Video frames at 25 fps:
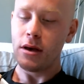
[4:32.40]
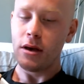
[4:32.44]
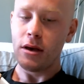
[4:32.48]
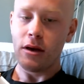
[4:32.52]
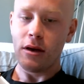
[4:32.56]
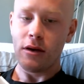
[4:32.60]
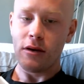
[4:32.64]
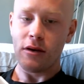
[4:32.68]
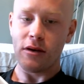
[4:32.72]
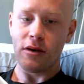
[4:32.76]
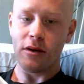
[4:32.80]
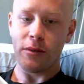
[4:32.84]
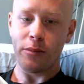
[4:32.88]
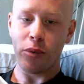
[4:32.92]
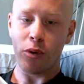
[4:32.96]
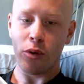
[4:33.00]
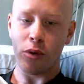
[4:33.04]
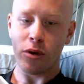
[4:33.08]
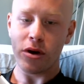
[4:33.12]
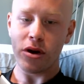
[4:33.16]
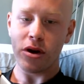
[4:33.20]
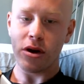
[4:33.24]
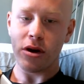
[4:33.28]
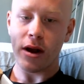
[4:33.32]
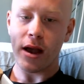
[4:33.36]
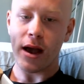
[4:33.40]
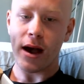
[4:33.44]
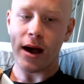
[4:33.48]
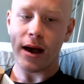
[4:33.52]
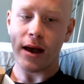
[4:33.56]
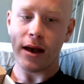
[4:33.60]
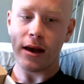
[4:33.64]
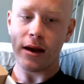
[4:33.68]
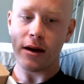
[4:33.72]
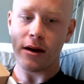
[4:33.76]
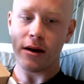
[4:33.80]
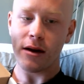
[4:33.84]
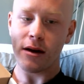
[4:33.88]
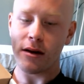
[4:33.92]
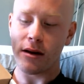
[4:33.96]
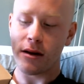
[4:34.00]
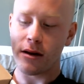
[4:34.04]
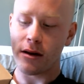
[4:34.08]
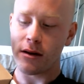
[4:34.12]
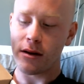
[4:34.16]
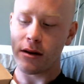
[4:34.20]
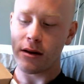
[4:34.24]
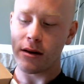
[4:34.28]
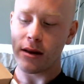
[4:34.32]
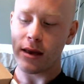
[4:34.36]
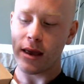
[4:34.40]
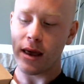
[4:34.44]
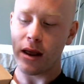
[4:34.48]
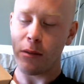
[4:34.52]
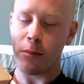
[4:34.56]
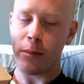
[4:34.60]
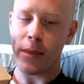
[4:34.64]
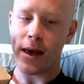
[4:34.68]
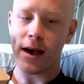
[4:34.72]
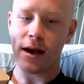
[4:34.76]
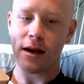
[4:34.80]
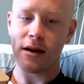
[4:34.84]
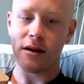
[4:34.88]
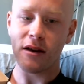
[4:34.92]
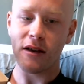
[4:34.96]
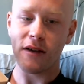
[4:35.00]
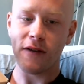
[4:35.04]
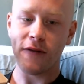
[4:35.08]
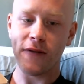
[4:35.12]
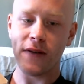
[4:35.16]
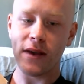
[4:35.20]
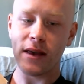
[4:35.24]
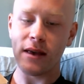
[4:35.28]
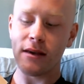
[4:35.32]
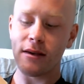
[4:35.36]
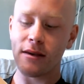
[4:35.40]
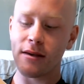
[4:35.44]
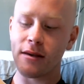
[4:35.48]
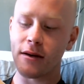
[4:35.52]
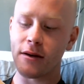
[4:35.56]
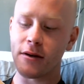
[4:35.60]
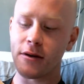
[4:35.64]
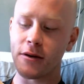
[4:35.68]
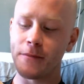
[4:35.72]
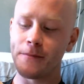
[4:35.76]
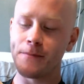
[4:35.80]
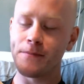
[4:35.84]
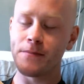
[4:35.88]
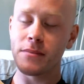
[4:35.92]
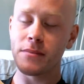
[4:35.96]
support your guy here and get him back on his feet. So